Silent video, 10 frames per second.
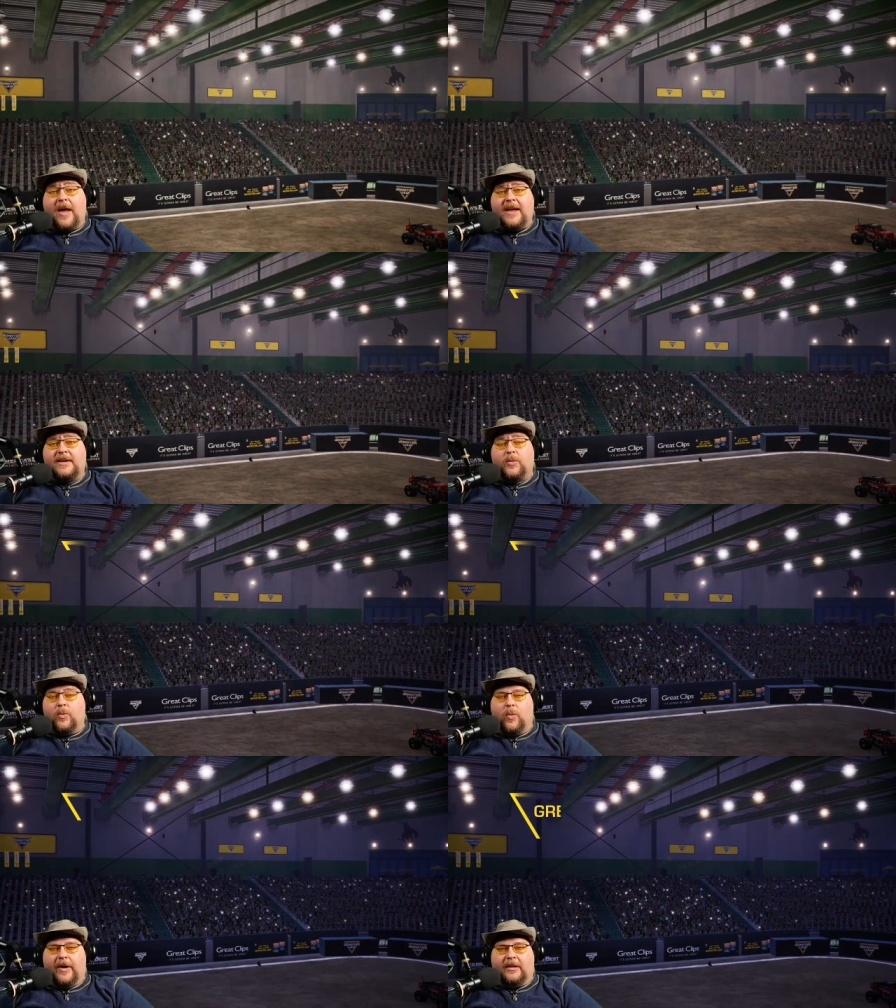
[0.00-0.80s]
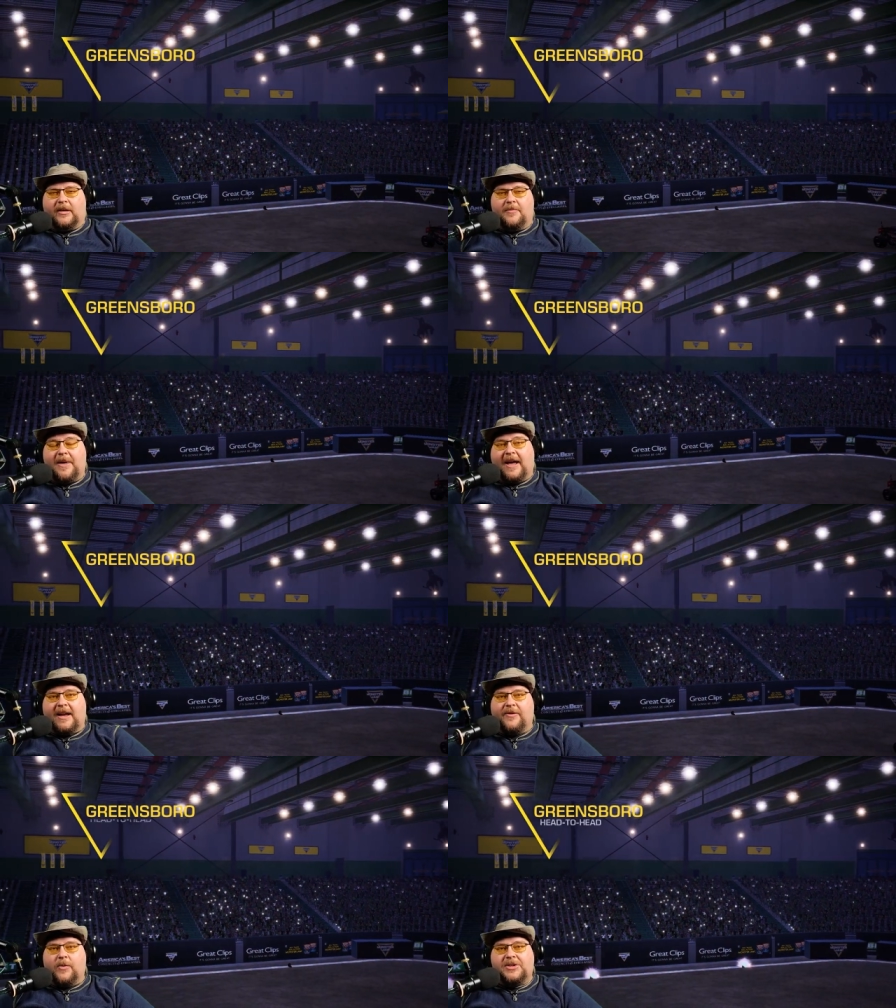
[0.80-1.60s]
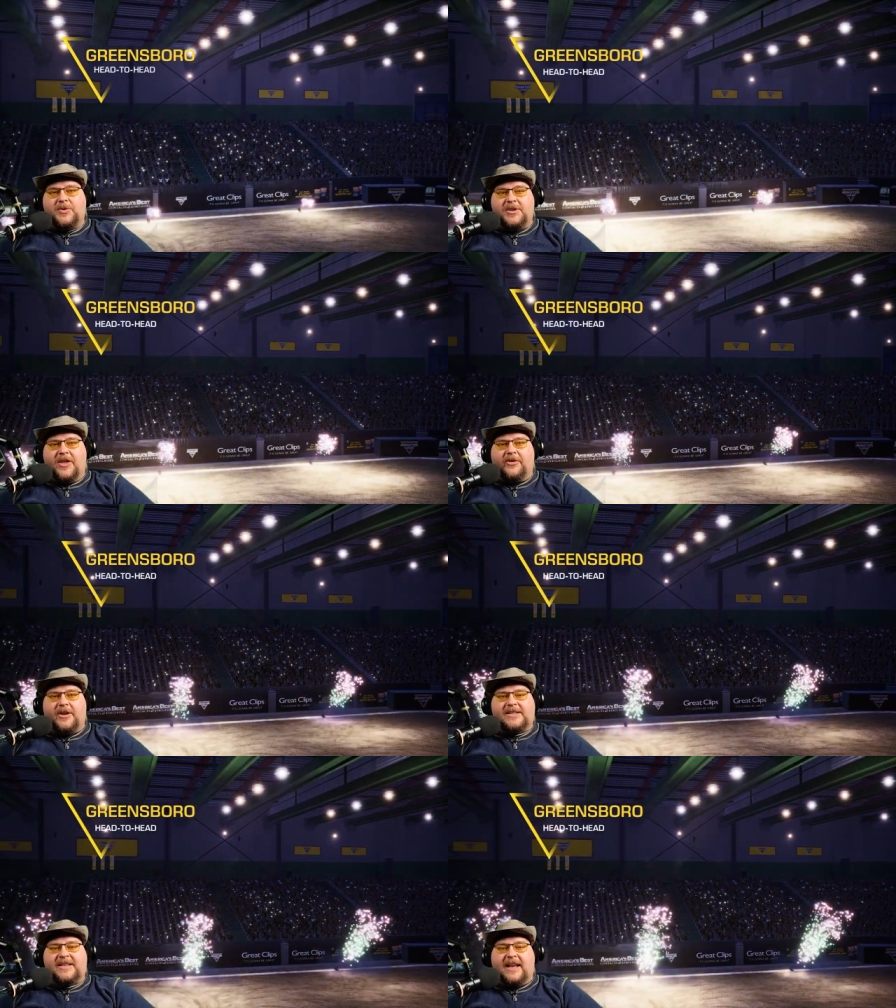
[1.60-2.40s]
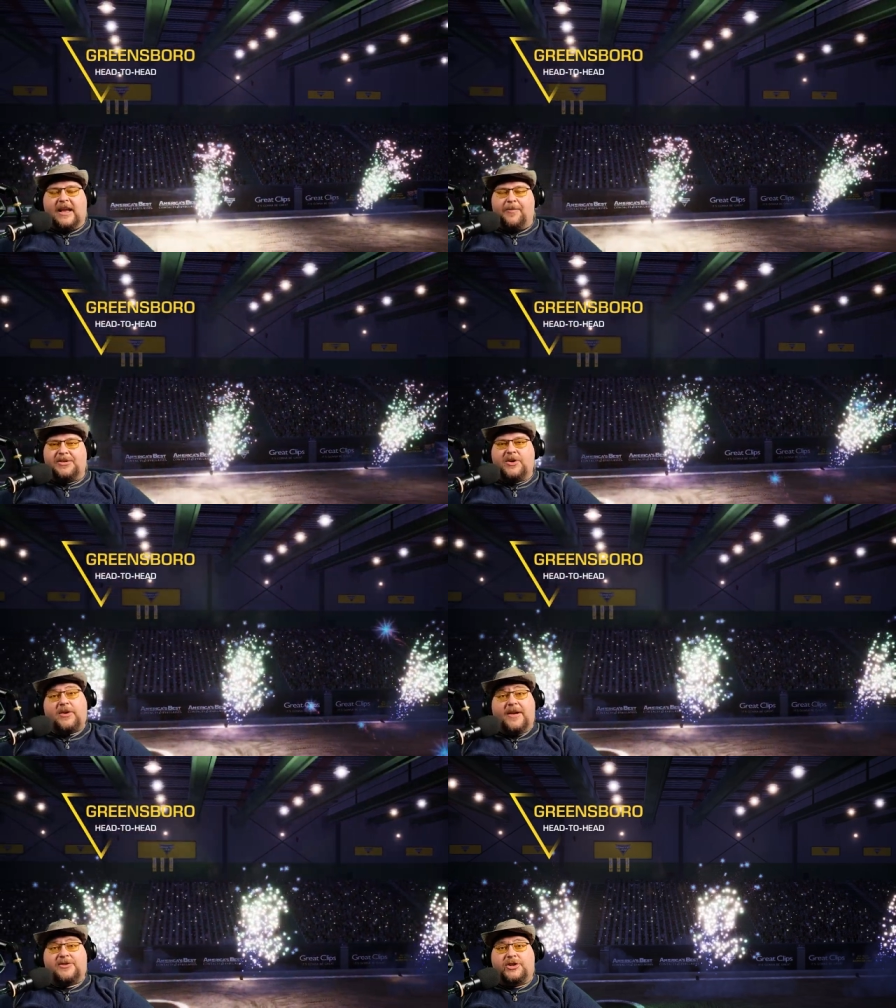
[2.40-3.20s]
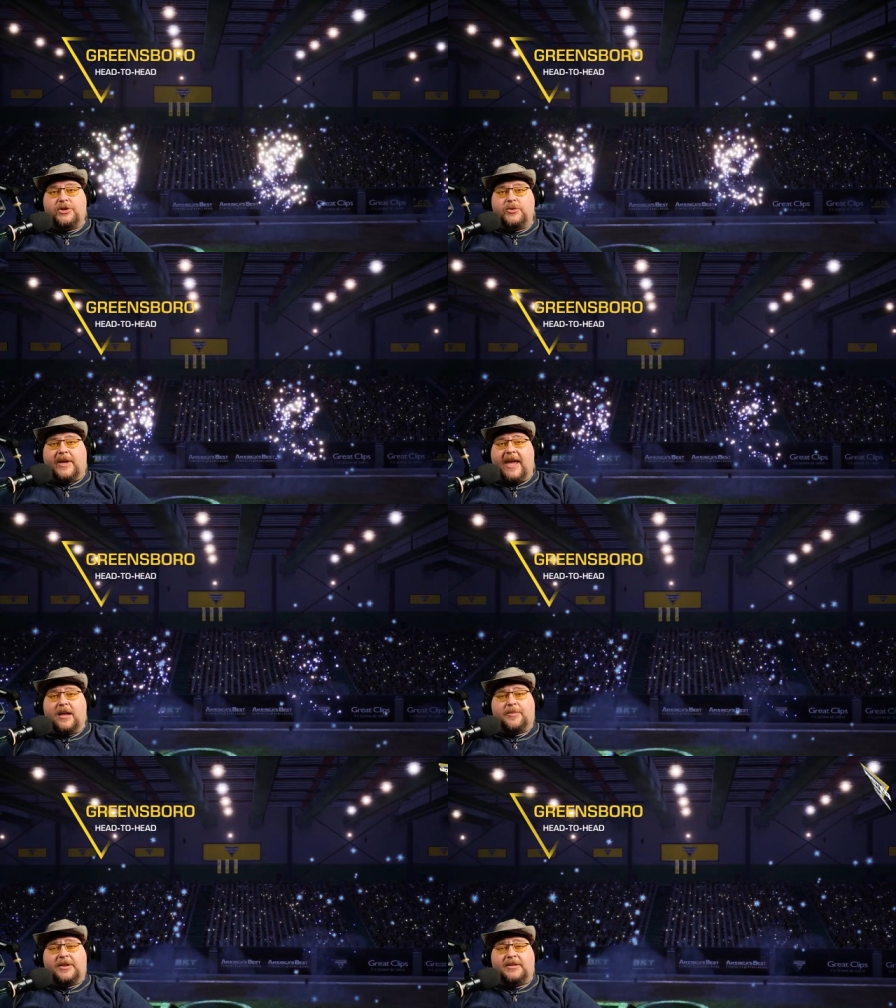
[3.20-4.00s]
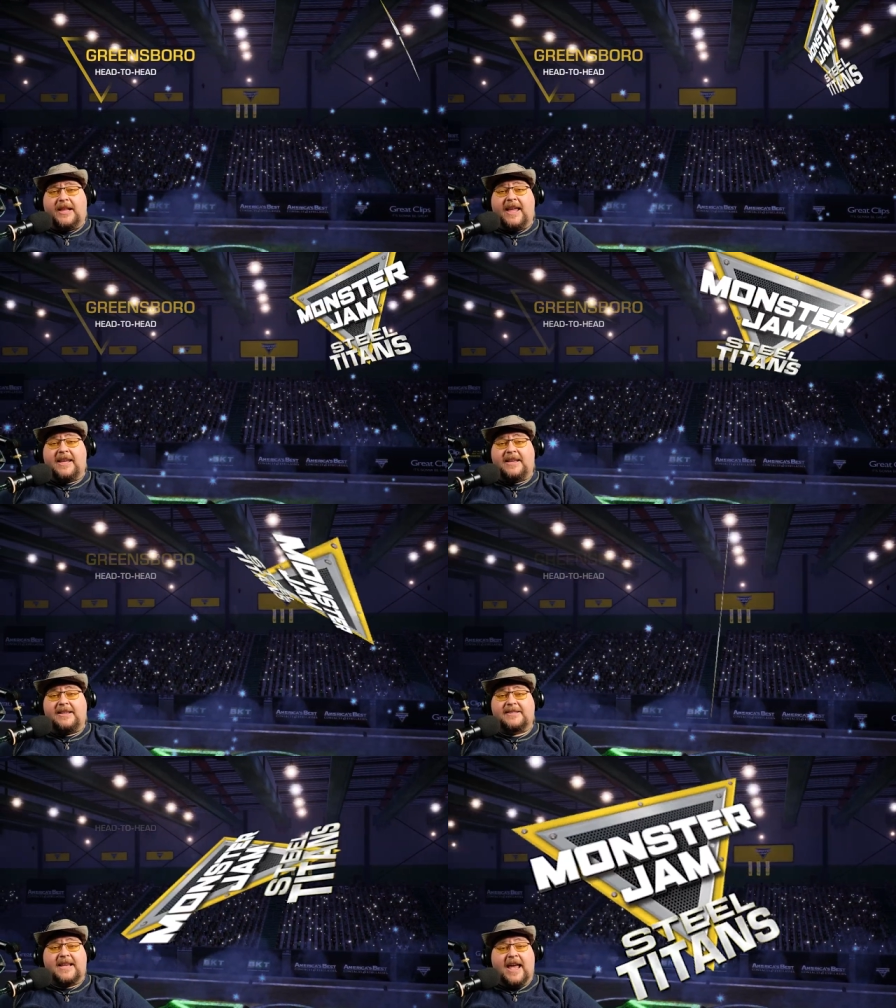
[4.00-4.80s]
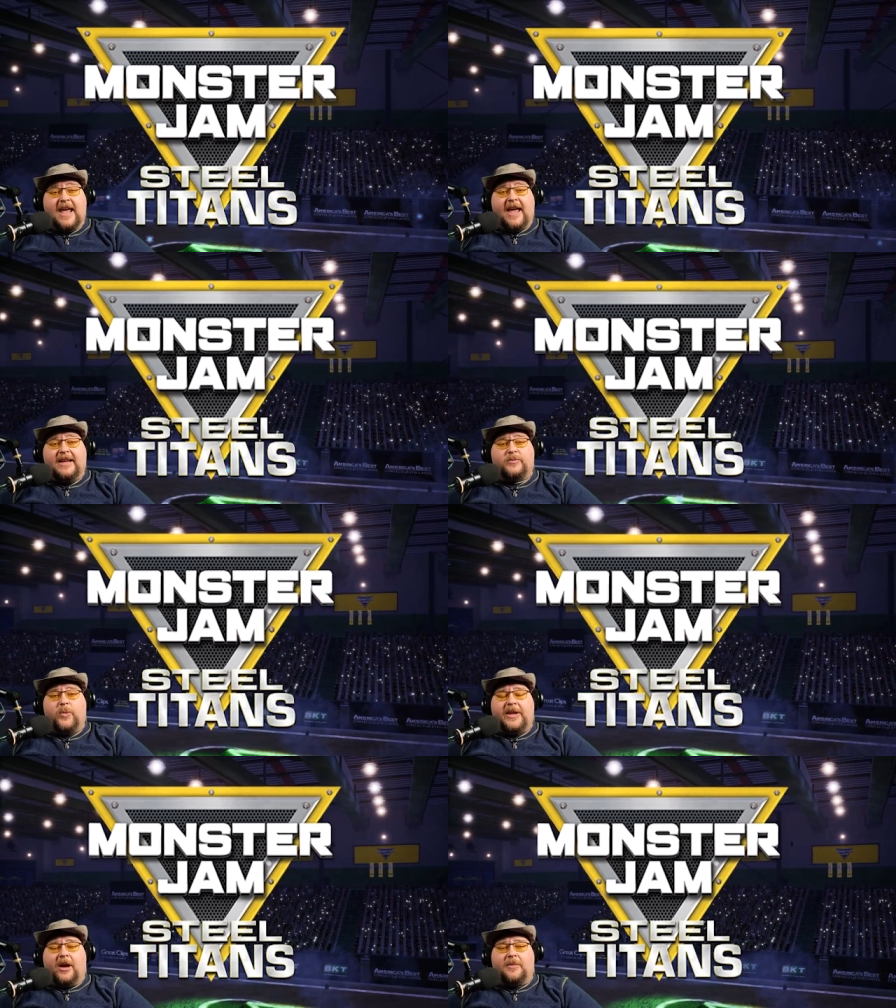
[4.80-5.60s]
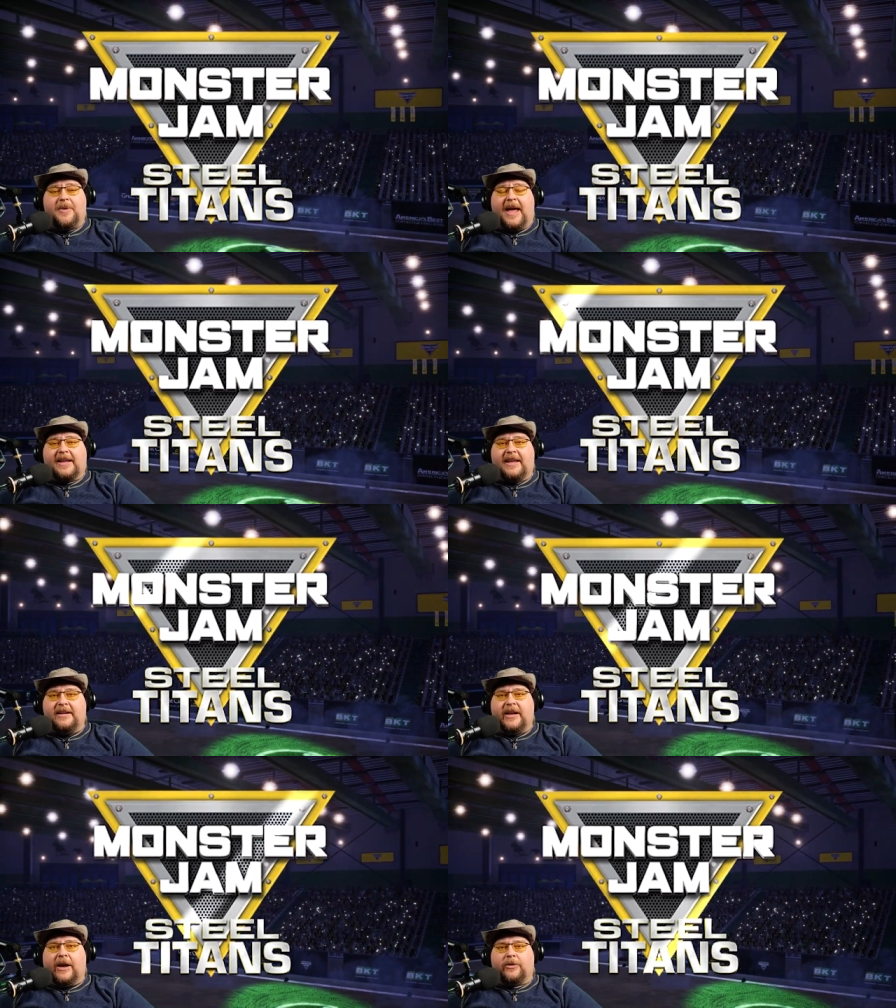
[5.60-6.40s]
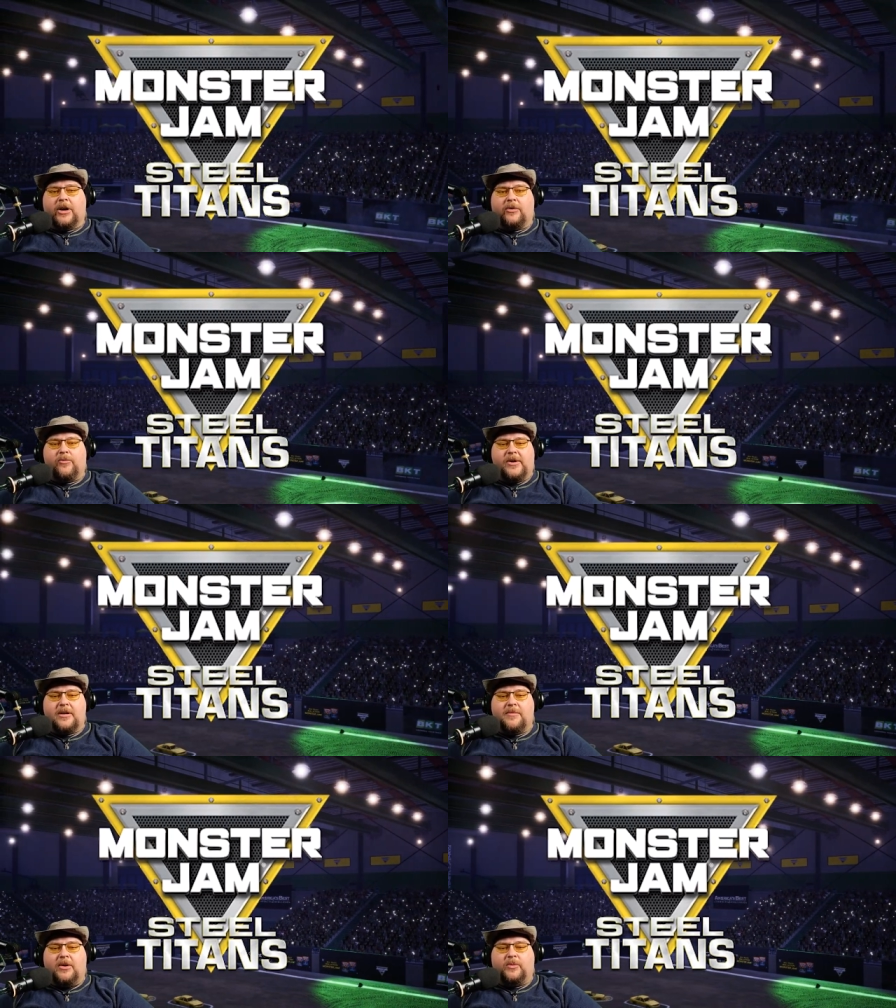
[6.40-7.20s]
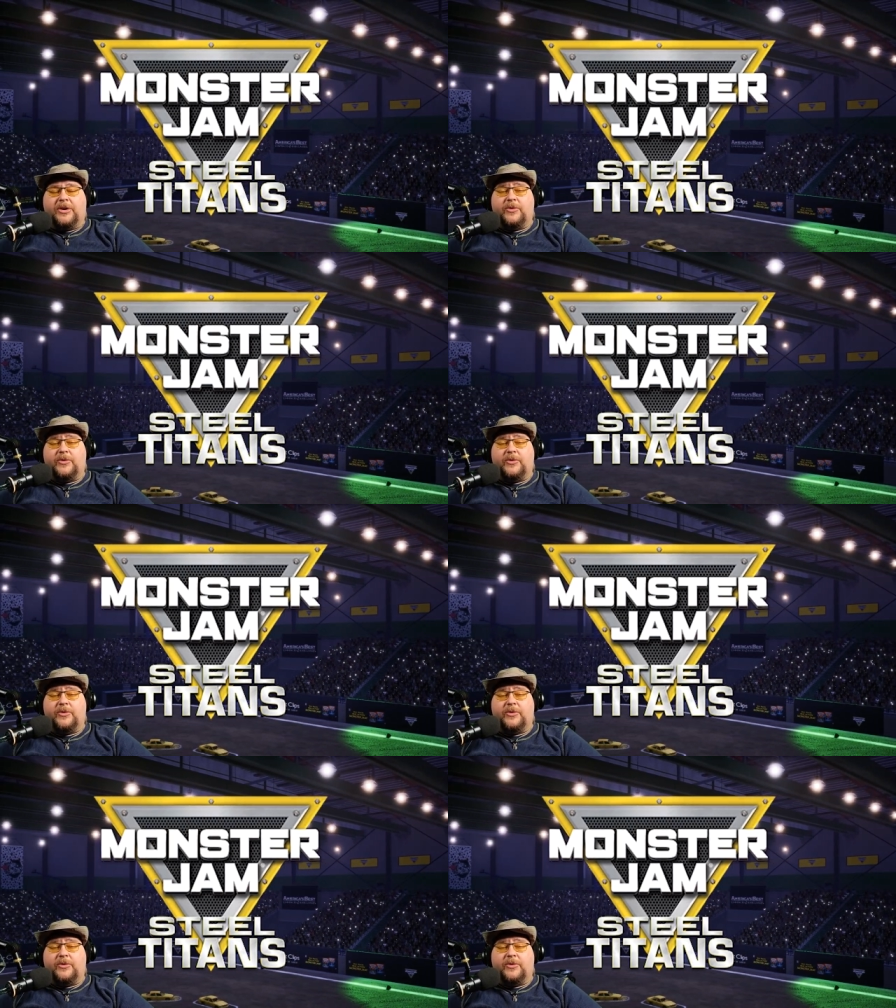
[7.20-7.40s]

and welcome back everyone to another exciting episode of Toucan Plays. And we are back in our career mode. We're